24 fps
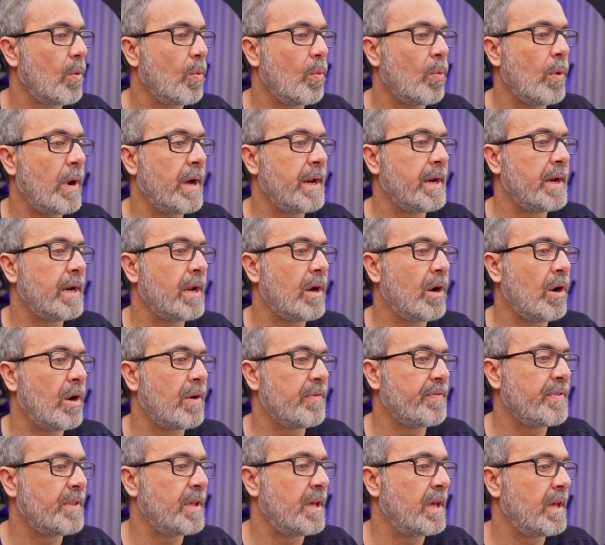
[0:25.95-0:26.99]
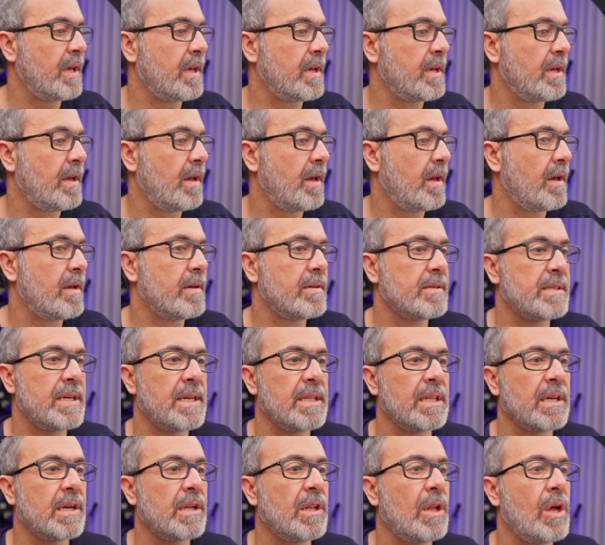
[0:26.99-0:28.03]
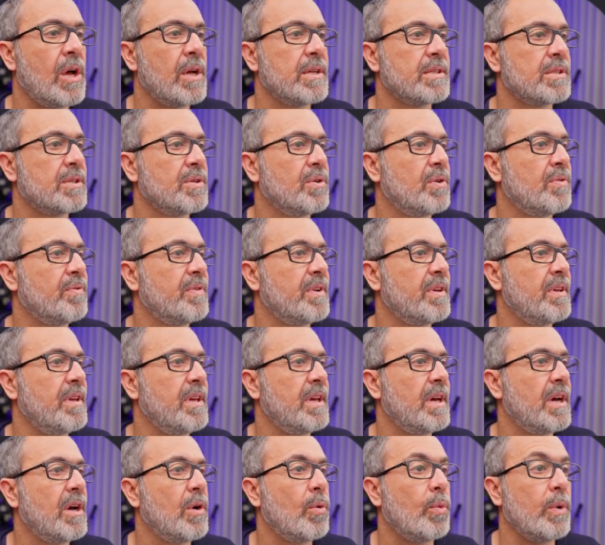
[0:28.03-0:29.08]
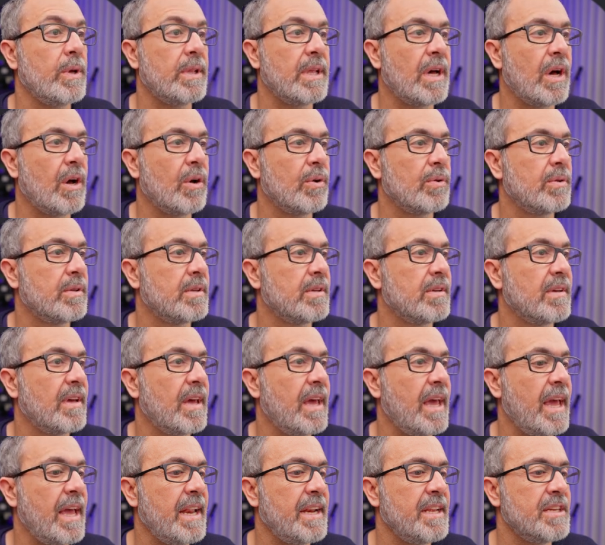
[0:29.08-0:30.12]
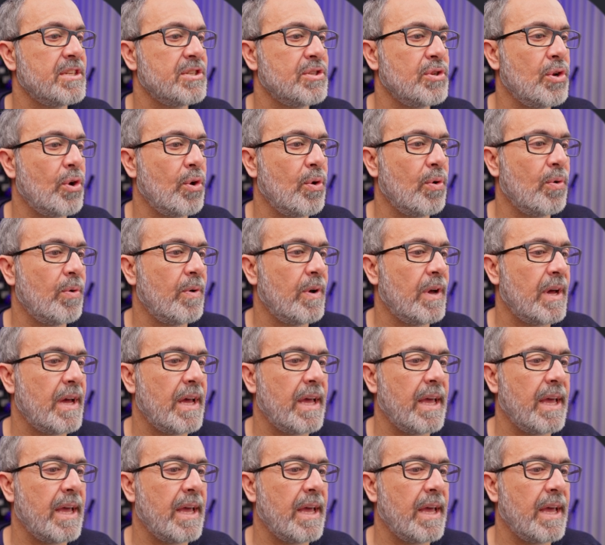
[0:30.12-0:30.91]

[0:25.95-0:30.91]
One of the Santa Claus over here without any snow,